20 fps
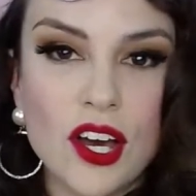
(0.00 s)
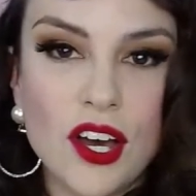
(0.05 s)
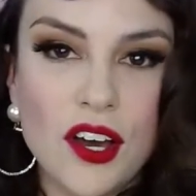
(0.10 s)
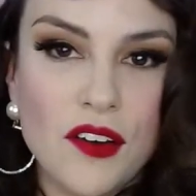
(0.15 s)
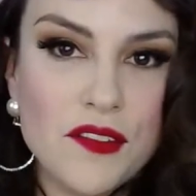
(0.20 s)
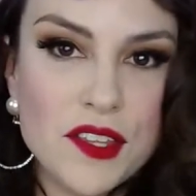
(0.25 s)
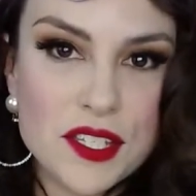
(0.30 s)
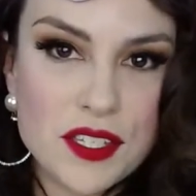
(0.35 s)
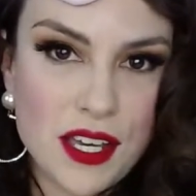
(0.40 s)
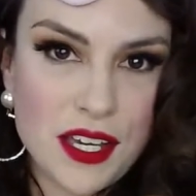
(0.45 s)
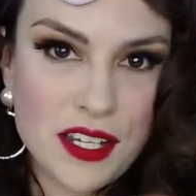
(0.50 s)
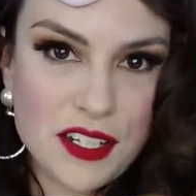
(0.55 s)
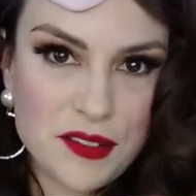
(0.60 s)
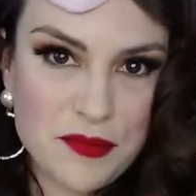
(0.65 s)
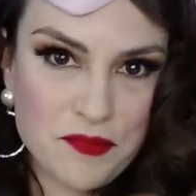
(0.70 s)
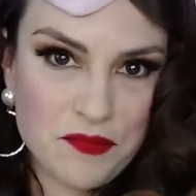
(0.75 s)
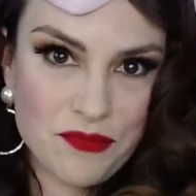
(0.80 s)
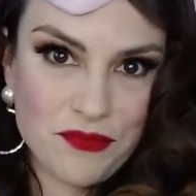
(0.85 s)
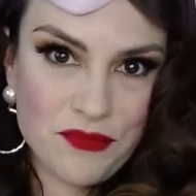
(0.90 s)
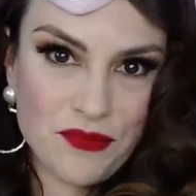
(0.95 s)
of this
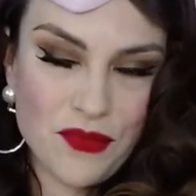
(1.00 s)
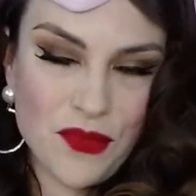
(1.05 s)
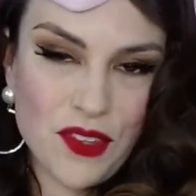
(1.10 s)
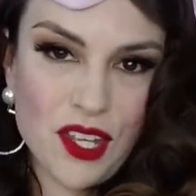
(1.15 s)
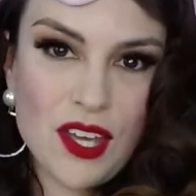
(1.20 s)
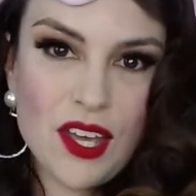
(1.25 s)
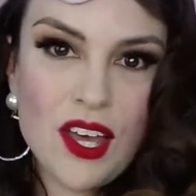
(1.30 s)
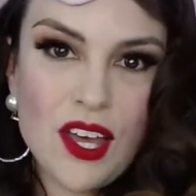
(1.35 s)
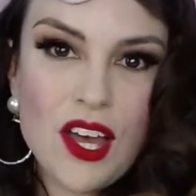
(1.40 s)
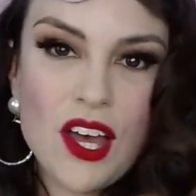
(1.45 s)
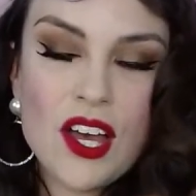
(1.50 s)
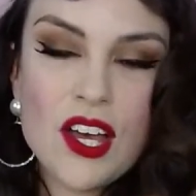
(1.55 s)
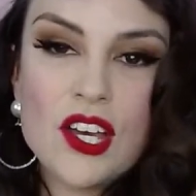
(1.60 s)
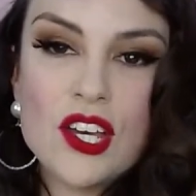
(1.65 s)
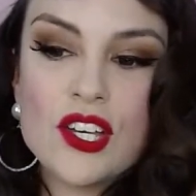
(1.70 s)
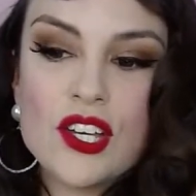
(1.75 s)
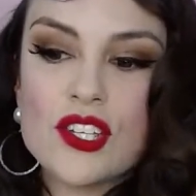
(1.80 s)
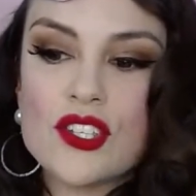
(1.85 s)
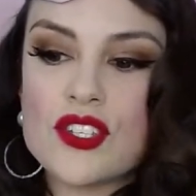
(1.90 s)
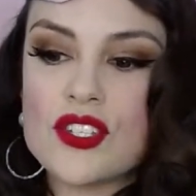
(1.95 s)
item.
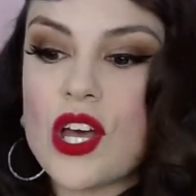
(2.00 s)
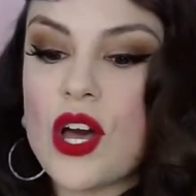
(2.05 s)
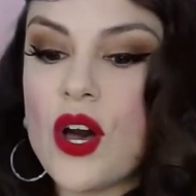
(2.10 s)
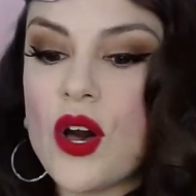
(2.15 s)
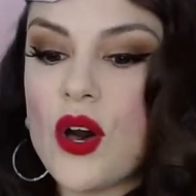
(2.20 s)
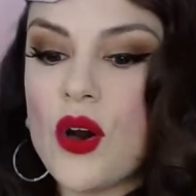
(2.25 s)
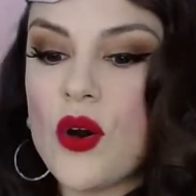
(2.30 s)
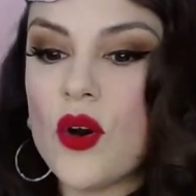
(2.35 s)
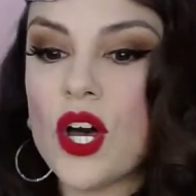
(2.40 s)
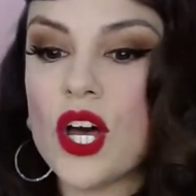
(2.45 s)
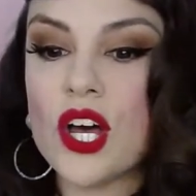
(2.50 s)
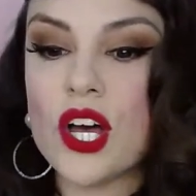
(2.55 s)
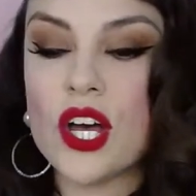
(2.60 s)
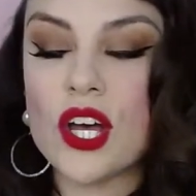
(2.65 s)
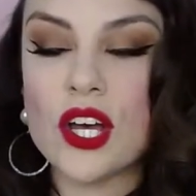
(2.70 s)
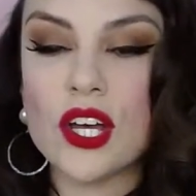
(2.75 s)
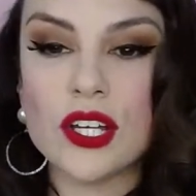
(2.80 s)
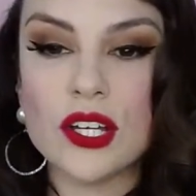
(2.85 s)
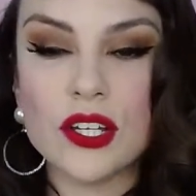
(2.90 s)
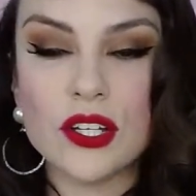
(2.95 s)
So
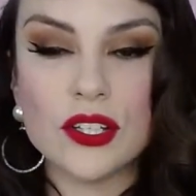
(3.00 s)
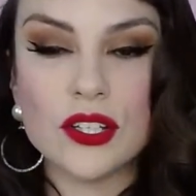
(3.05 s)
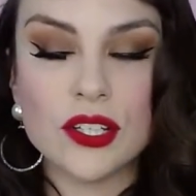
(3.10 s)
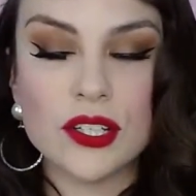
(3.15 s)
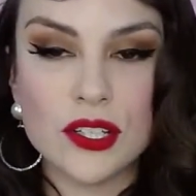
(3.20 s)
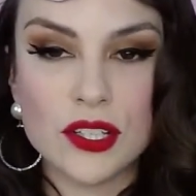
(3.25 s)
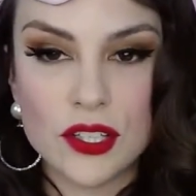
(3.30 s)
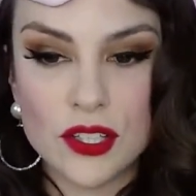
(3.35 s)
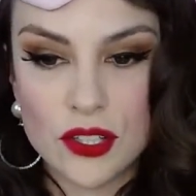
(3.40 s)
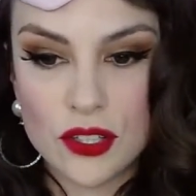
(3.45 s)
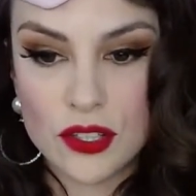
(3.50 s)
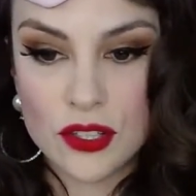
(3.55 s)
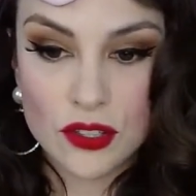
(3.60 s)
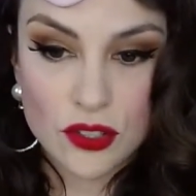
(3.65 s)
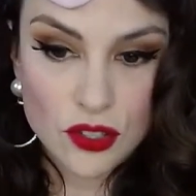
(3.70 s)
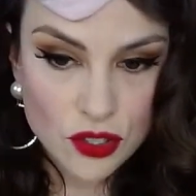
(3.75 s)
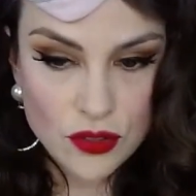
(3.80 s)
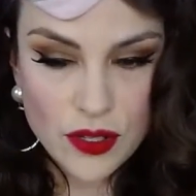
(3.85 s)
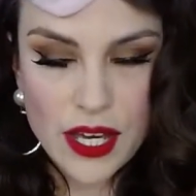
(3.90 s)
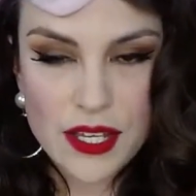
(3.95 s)

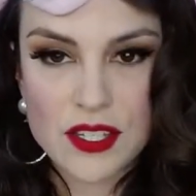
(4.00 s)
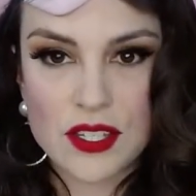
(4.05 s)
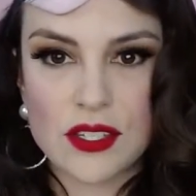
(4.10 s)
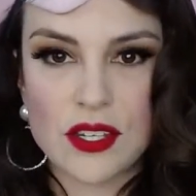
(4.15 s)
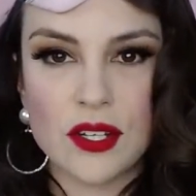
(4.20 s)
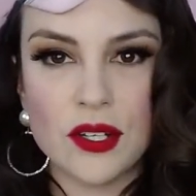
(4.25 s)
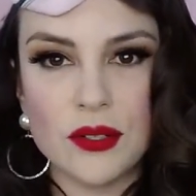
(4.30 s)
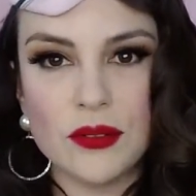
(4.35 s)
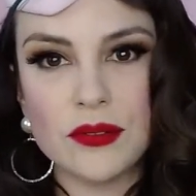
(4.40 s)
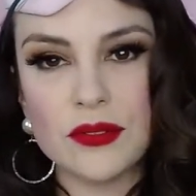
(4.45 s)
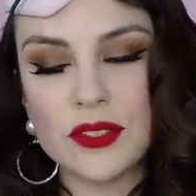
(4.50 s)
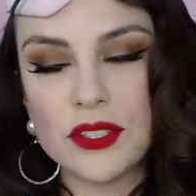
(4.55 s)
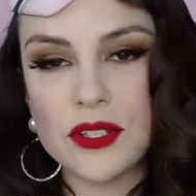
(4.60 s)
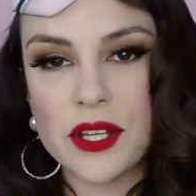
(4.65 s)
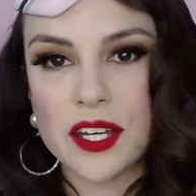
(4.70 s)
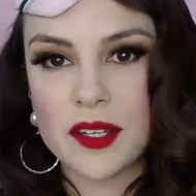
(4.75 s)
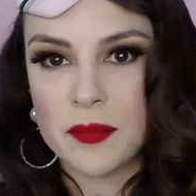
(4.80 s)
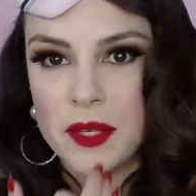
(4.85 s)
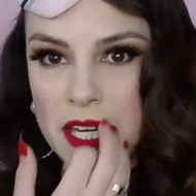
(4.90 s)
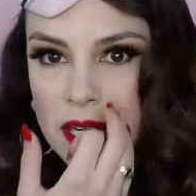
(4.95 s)
you guys sew, you're
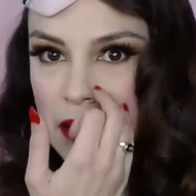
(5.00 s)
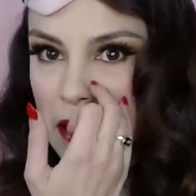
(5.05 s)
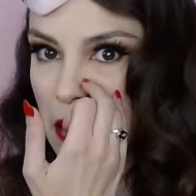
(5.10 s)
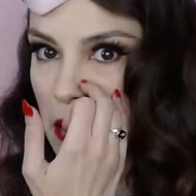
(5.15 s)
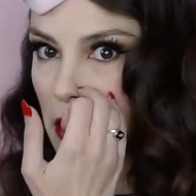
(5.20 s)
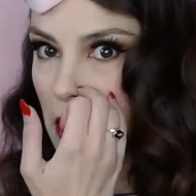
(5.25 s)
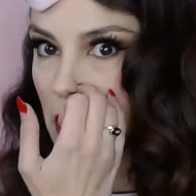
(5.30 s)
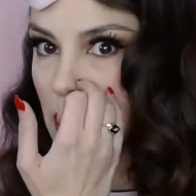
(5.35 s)
like me.